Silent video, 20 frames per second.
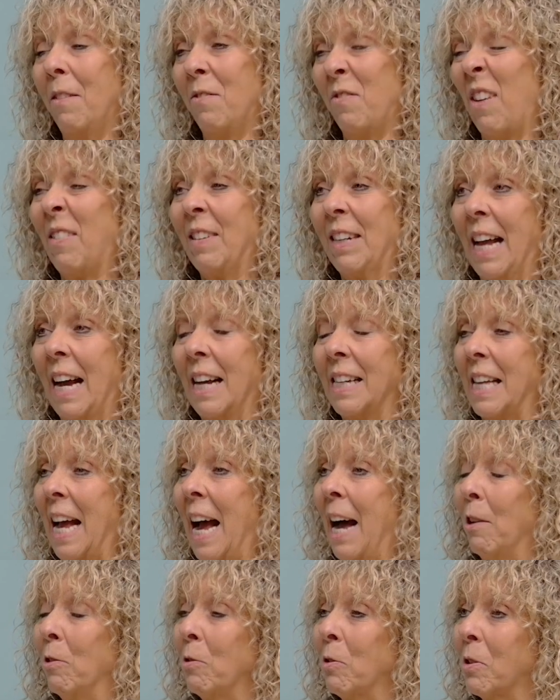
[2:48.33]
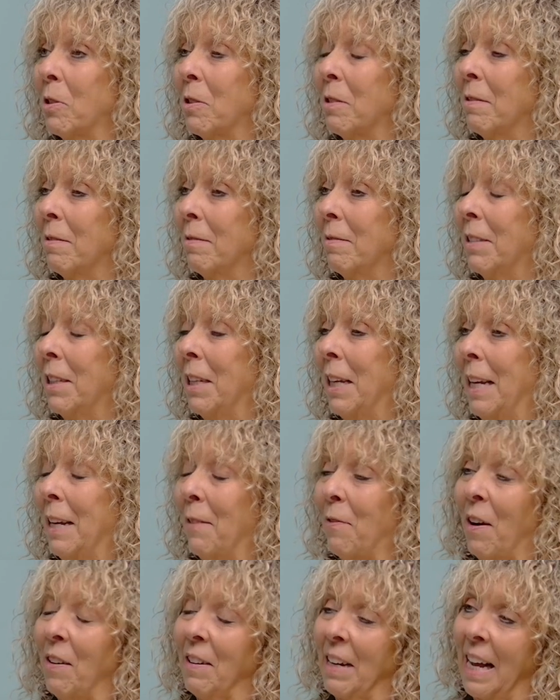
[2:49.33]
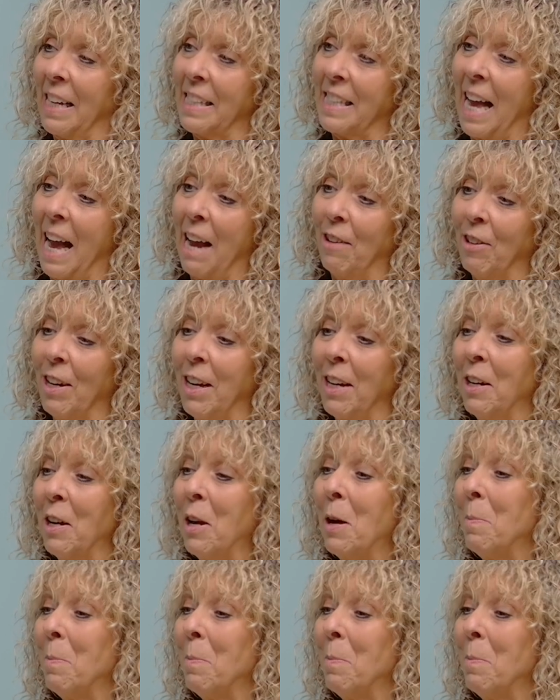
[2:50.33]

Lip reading: very nice house in a very nice area.